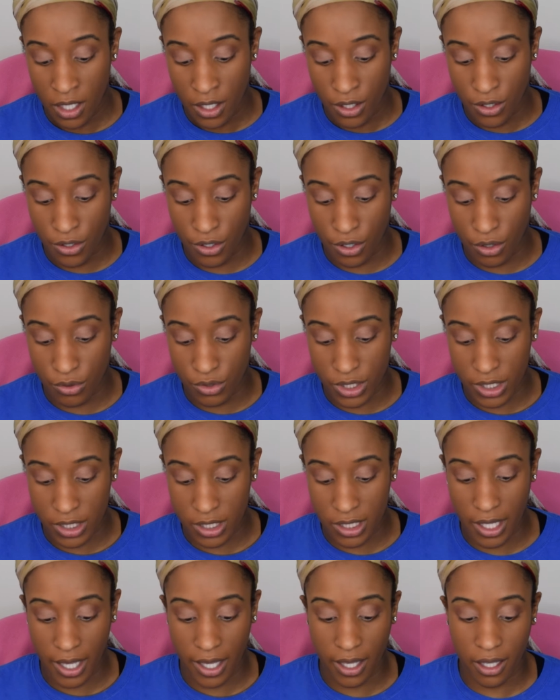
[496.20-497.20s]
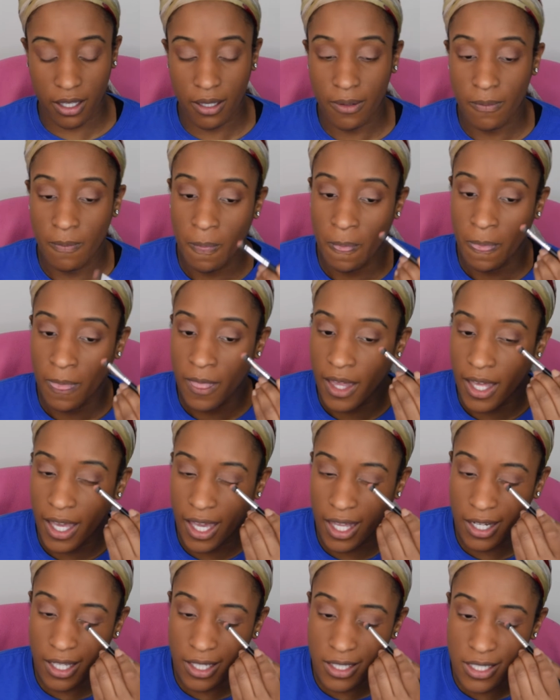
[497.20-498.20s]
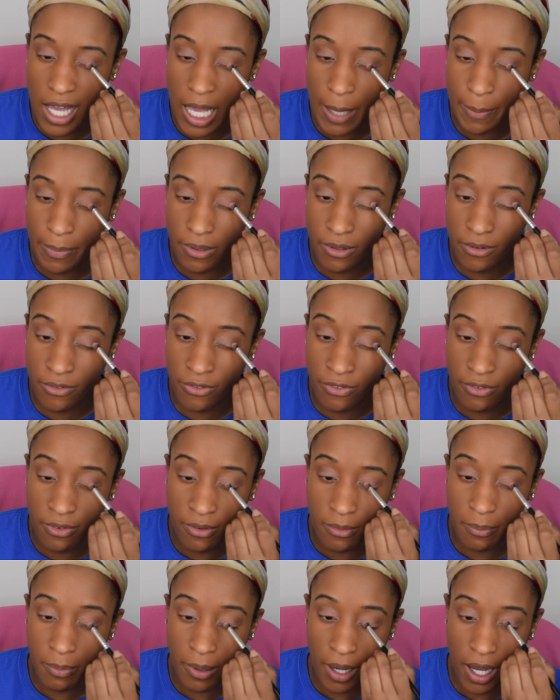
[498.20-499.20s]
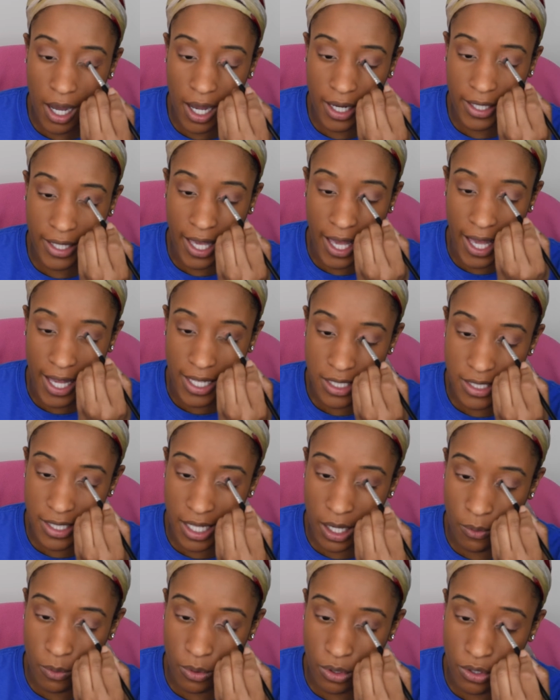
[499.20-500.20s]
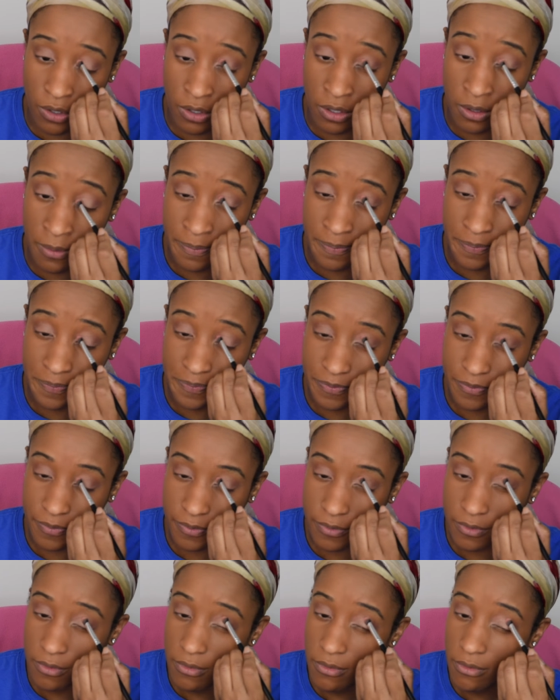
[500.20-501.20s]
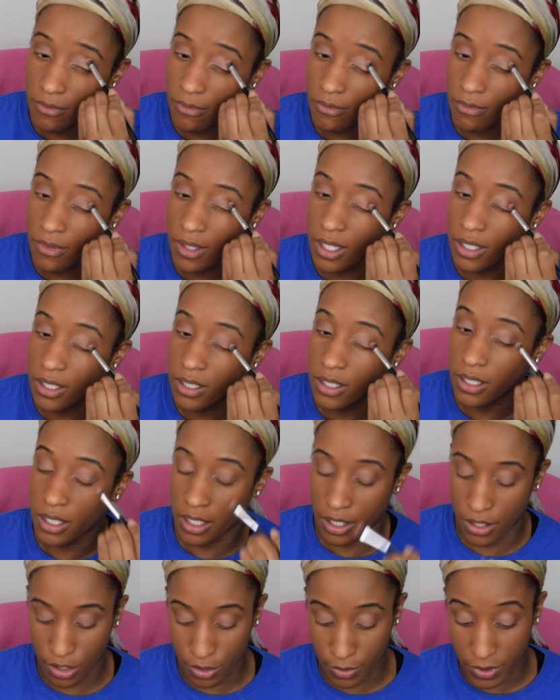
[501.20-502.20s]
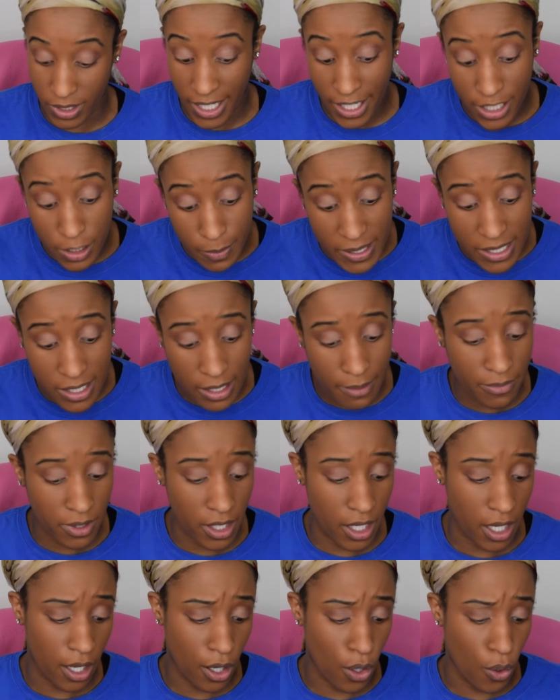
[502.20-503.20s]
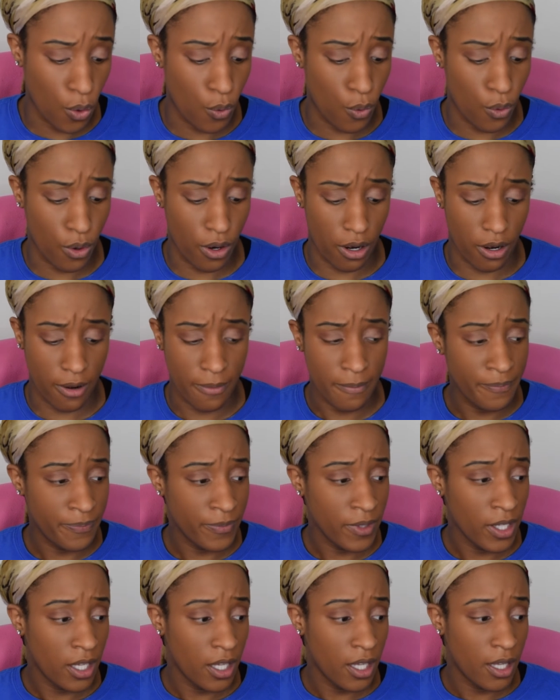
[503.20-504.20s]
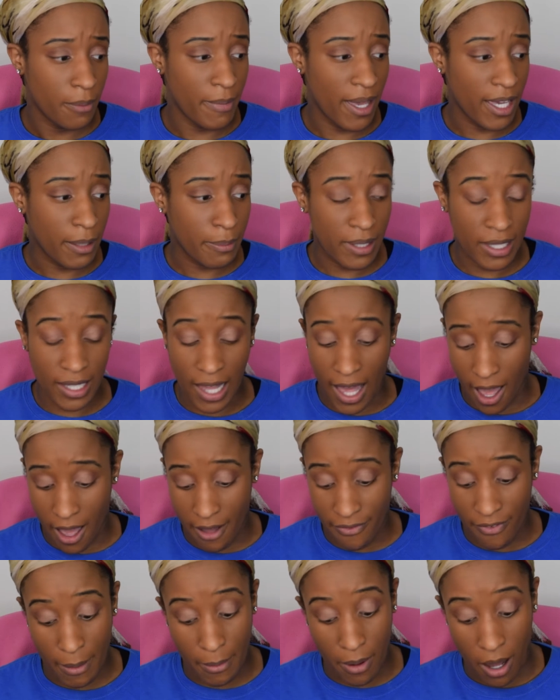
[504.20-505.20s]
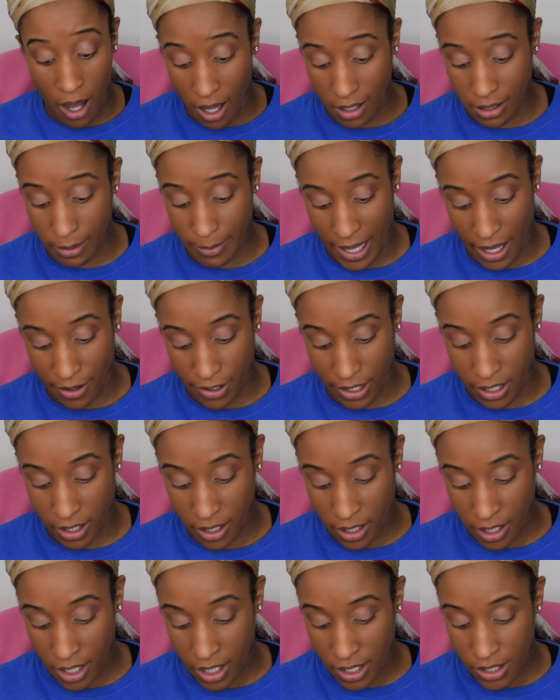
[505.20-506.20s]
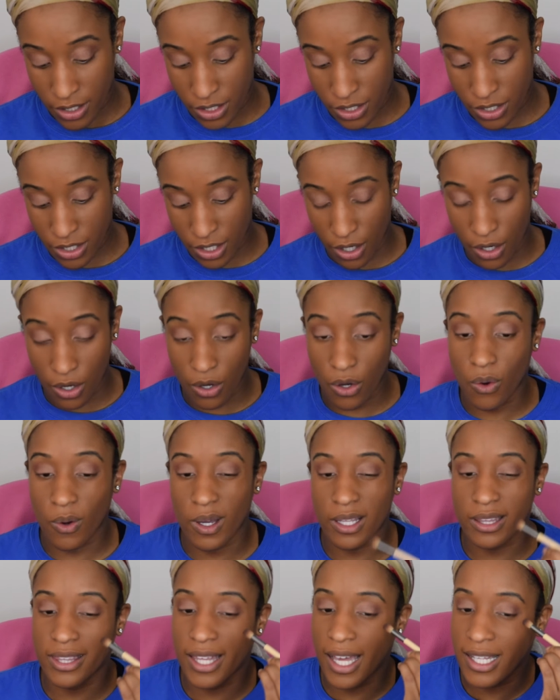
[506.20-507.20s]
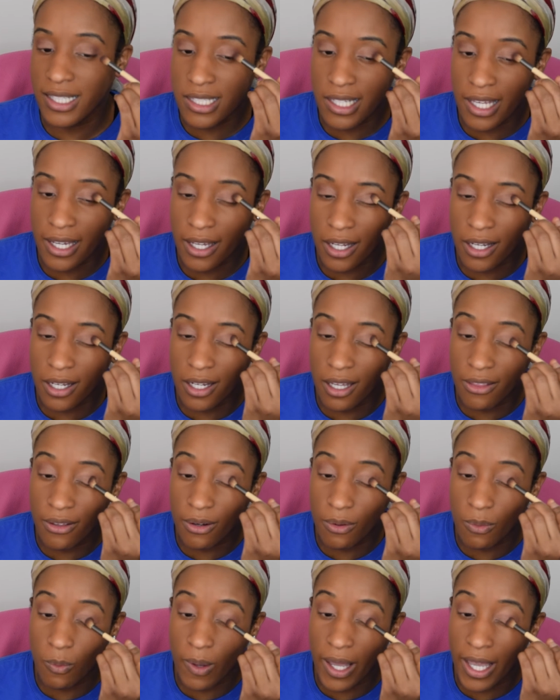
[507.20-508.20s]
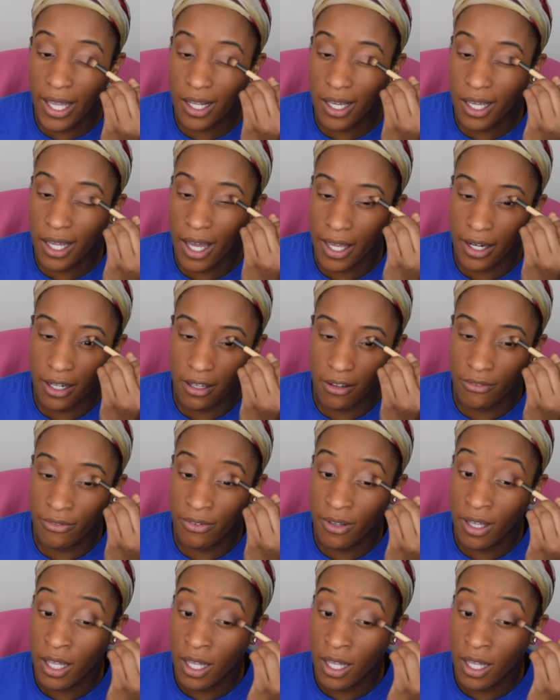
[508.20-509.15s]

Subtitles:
you know, just like any type of podcast that will either teach me something or make me laugh. I'm all about it. So that's like another way to kind of